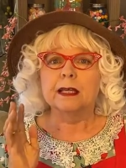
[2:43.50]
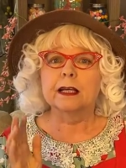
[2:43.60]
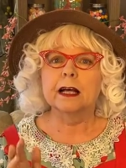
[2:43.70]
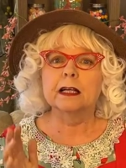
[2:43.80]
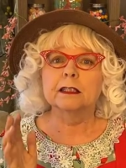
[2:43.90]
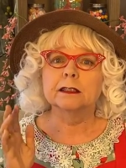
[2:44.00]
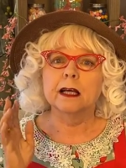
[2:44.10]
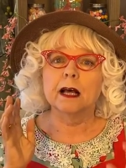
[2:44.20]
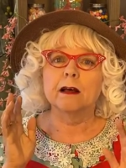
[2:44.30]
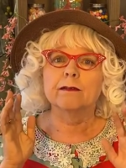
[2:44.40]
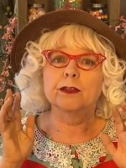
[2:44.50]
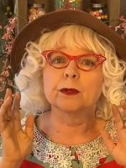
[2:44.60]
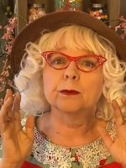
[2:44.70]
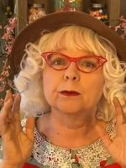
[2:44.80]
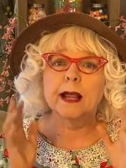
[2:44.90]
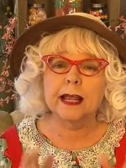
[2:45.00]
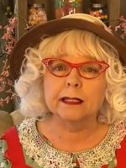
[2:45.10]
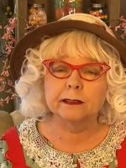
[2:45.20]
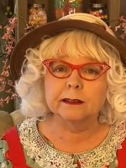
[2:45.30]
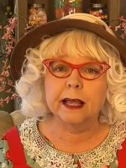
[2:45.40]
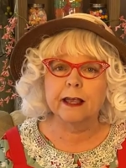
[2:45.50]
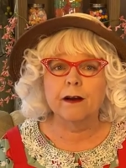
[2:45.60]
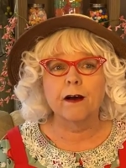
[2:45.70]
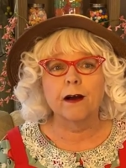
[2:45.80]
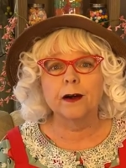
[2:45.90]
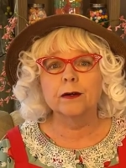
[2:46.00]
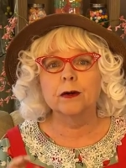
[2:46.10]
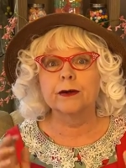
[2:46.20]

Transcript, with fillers: because of the race they are,